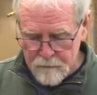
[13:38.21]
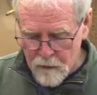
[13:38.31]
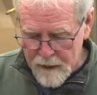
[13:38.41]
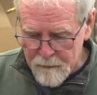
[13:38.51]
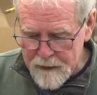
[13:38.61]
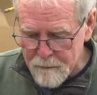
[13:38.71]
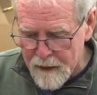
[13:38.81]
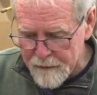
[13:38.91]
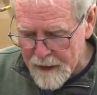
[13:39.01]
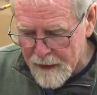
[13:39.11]
And what I mean
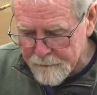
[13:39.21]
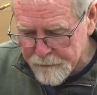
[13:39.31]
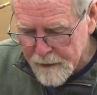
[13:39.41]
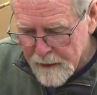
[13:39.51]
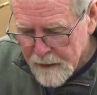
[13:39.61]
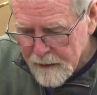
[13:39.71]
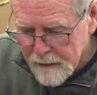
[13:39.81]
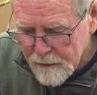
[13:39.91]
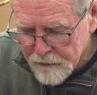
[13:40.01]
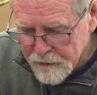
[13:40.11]
by that
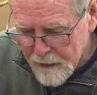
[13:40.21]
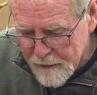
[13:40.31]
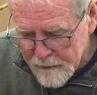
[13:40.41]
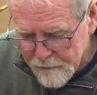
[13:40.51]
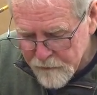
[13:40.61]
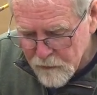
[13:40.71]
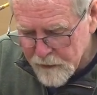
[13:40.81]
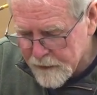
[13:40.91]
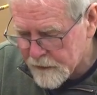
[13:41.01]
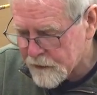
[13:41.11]
is that if you
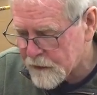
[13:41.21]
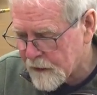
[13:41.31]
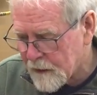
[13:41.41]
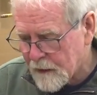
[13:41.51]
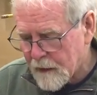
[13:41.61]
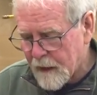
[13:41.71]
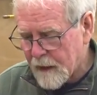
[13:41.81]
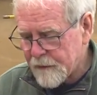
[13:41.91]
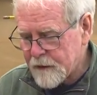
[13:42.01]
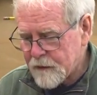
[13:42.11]
look at these
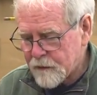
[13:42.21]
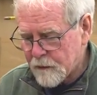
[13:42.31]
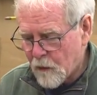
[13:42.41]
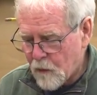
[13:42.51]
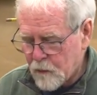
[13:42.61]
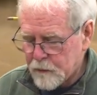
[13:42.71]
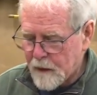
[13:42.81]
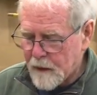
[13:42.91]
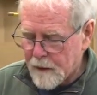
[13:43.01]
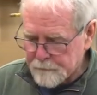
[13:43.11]
old